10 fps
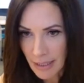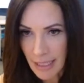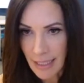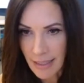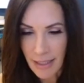
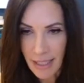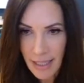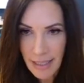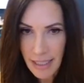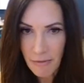Since the
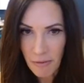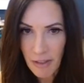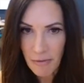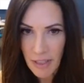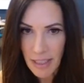
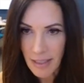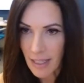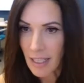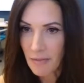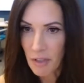
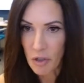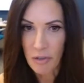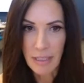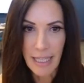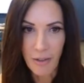1950s,
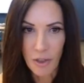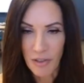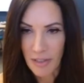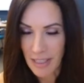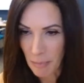artificial
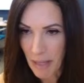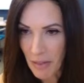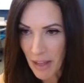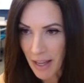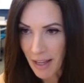intelligence has
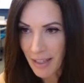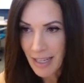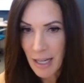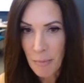been there,